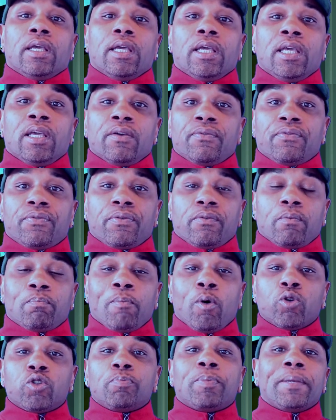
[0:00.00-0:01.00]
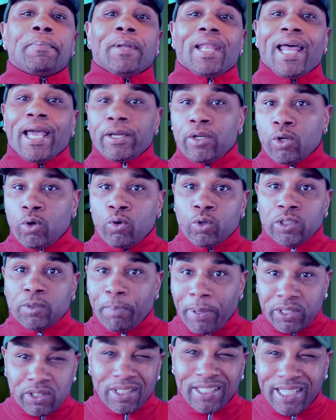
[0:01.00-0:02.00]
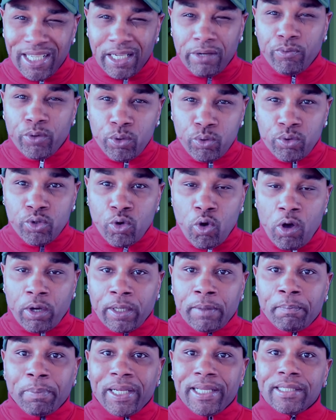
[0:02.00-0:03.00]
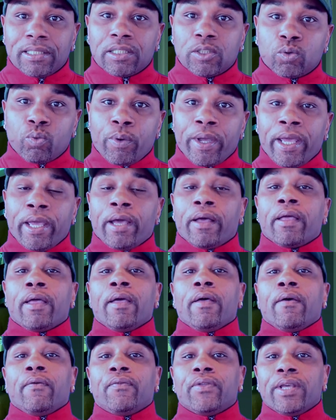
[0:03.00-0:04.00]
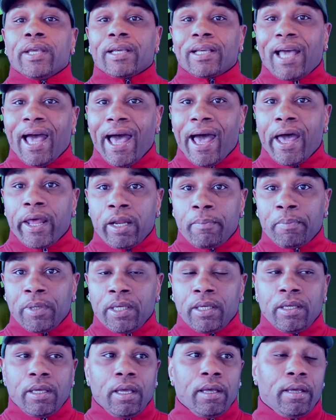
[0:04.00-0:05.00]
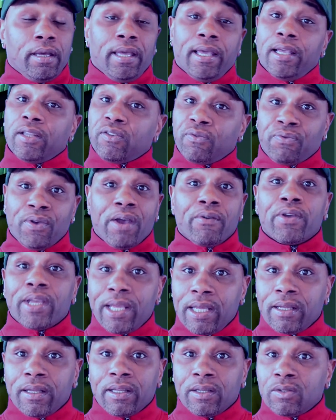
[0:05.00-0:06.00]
If most people I know, especially here in New York and places where the economy is very